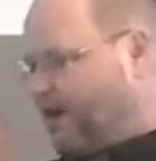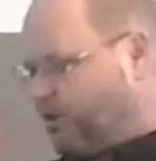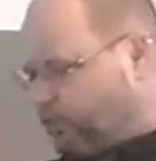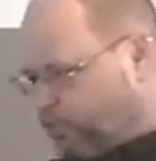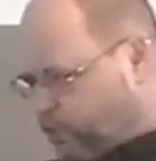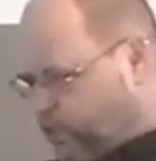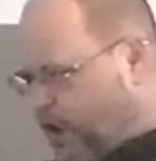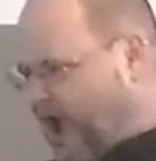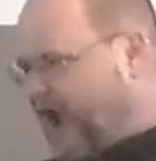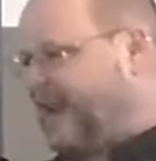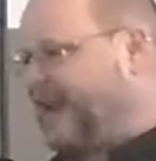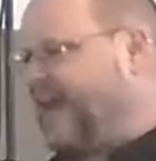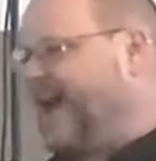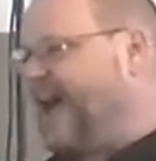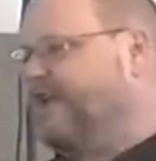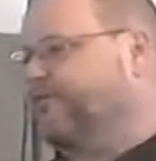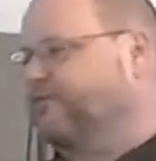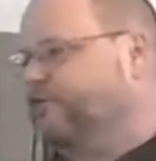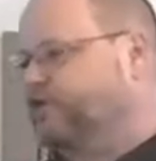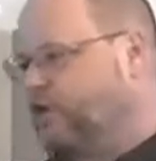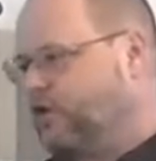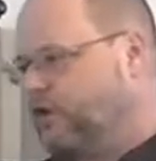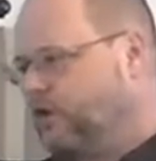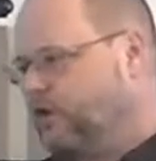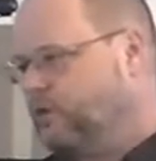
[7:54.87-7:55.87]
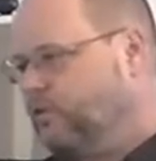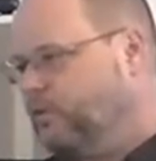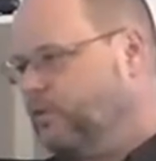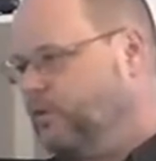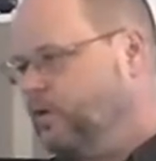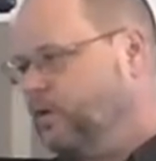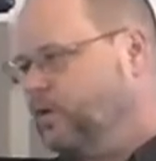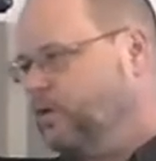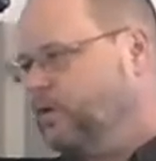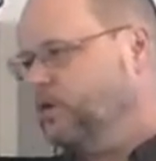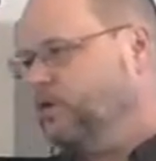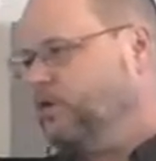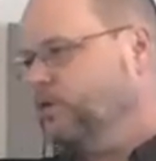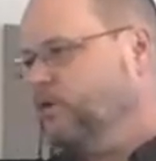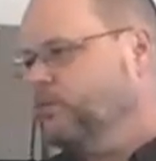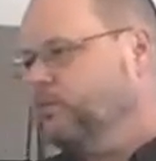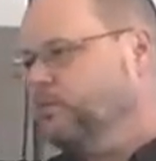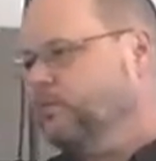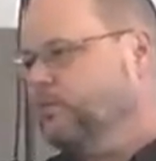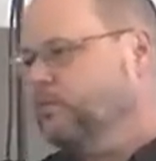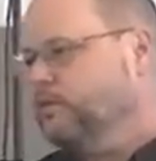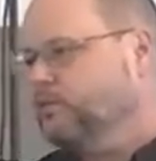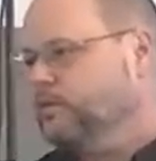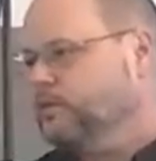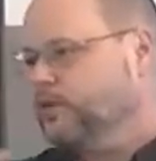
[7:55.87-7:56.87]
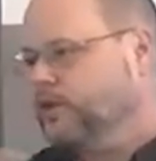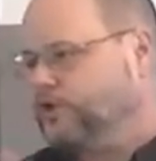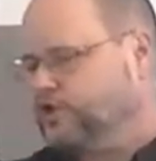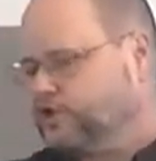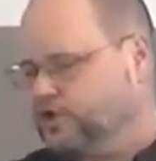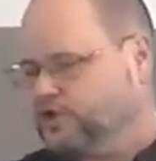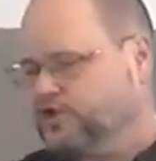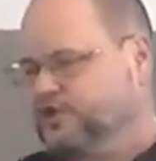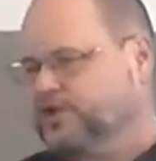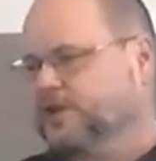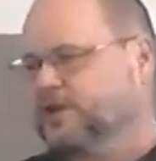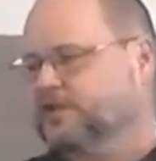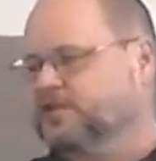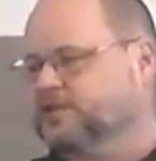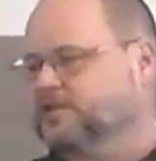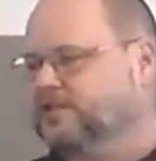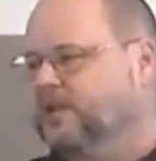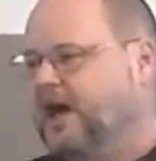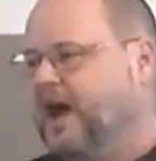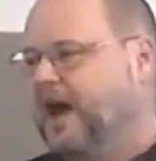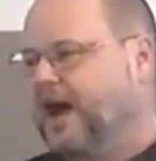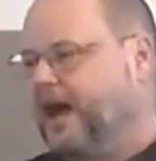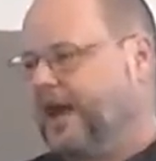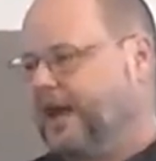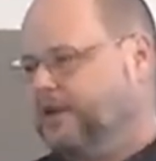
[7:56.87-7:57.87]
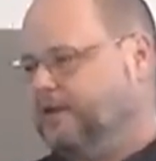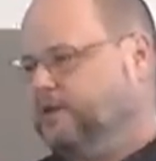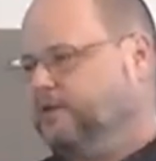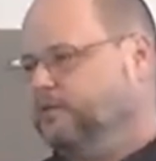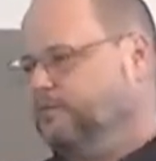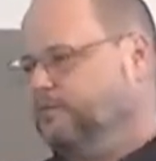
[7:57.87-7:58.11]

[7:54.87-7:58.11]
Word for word: right after the two sons died.